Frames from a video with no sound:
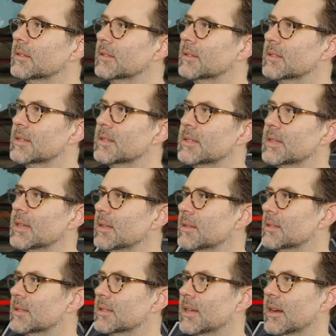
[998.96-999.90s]
This is
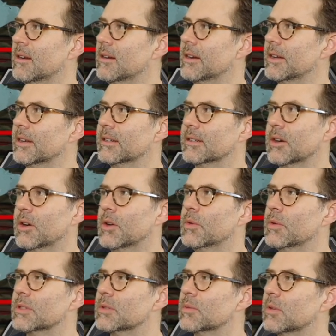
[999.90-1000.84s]
getting scary.
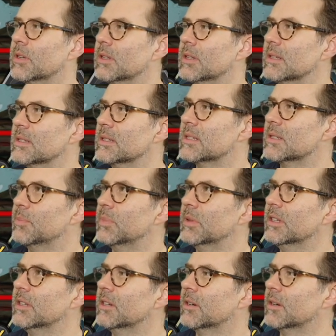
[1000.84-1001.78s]
Oh, it's one of these
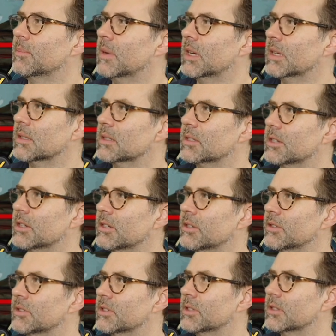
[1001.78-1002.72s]
splitter
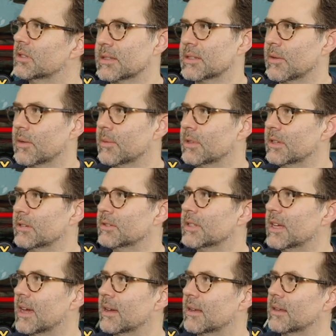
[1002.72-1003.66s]
monsters. So I'm going to
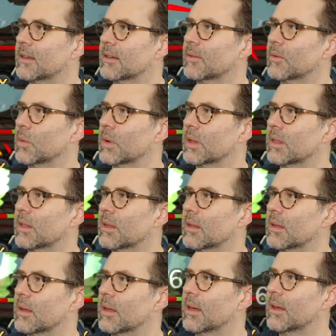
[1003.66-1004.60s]
attack with
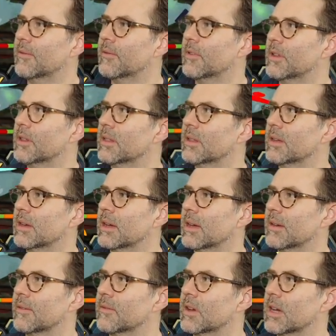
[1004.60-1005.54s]
everything
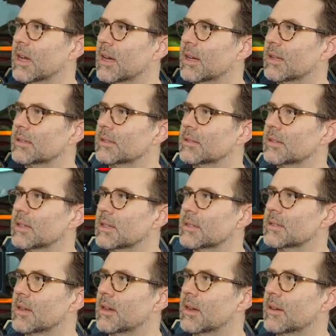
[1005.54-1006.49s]
I've got
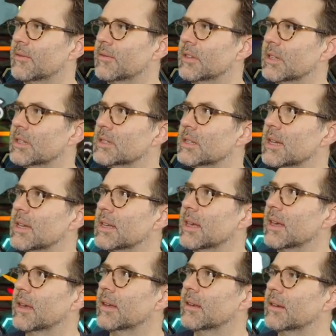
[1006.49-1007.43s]
as often as I
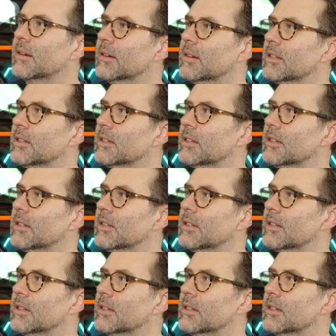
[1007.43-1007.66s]
can.